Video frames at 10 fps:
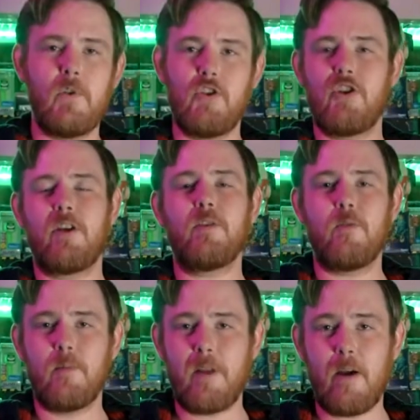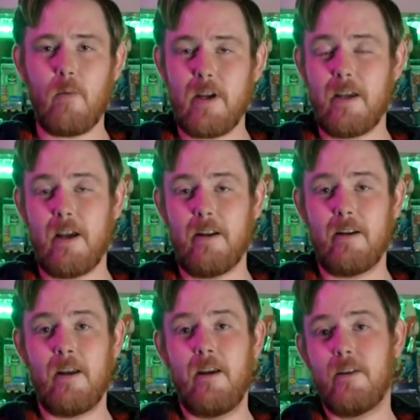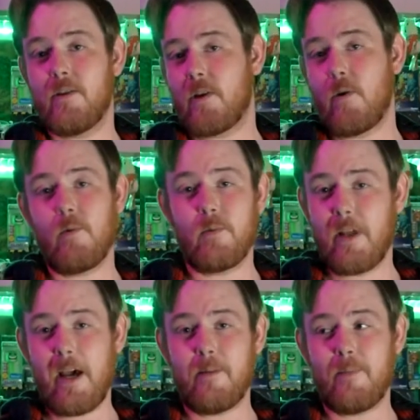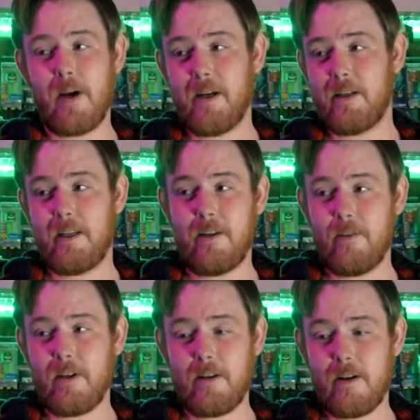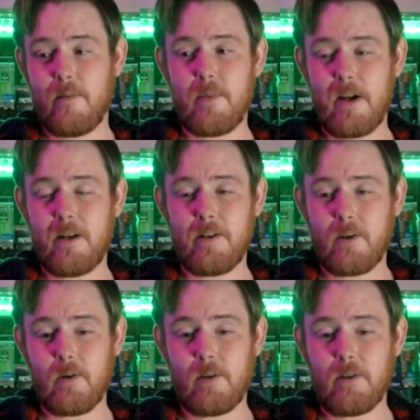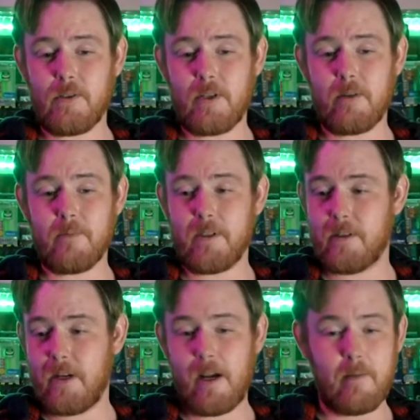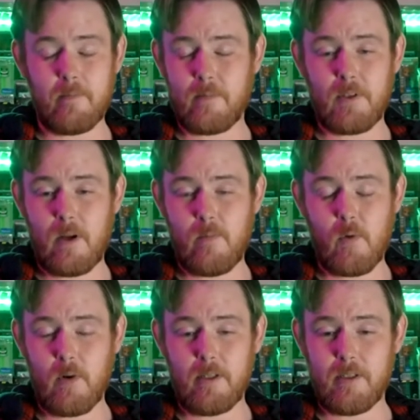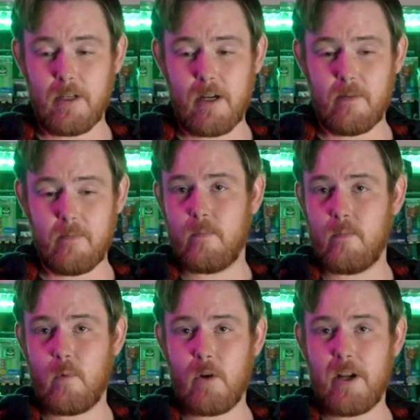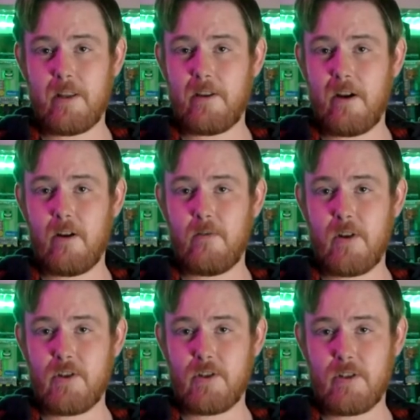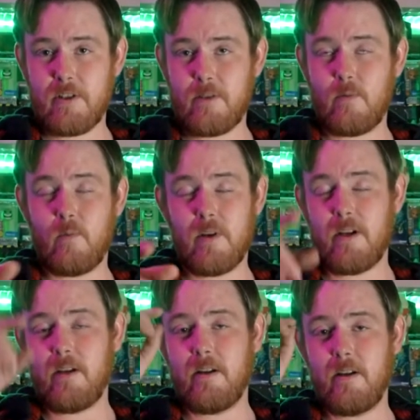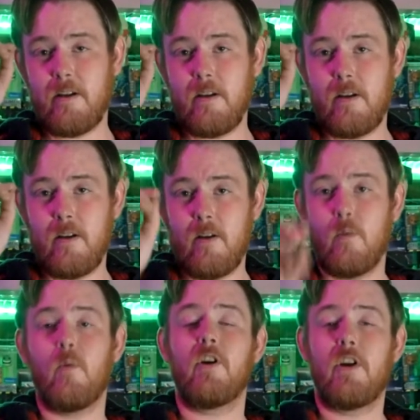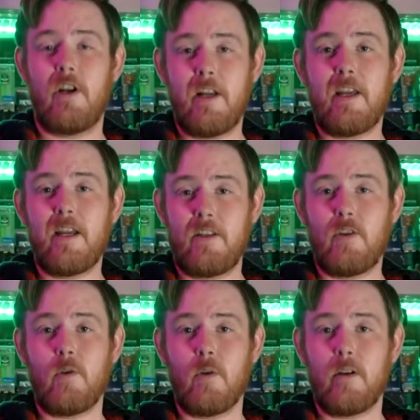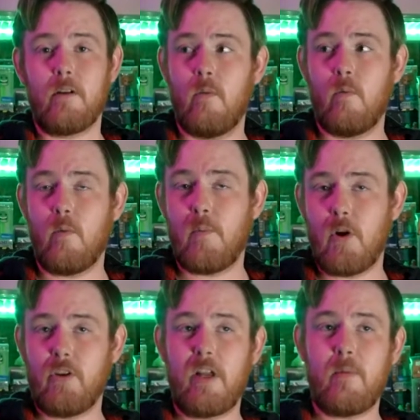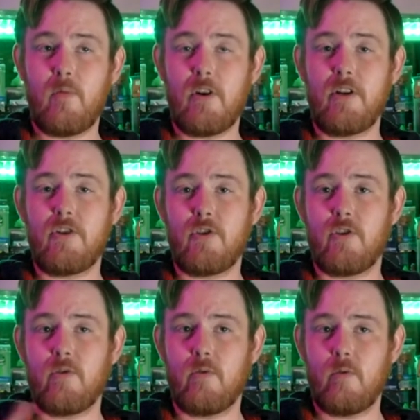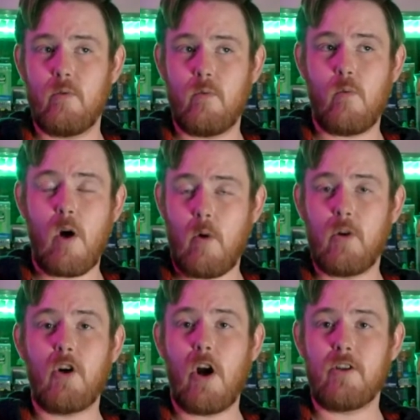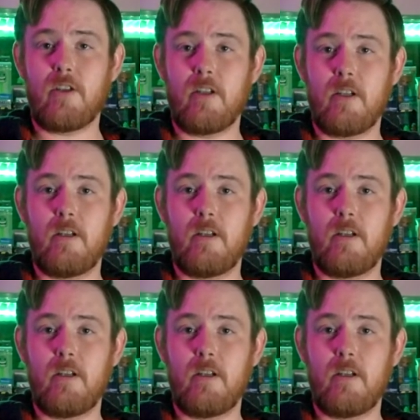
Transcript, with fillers: Just from that weekend. So that might even end up being its own little segment at some point in time. We'll get there eventually. We, we're gonna get to it. We'll burn that bridge while we're crossing it.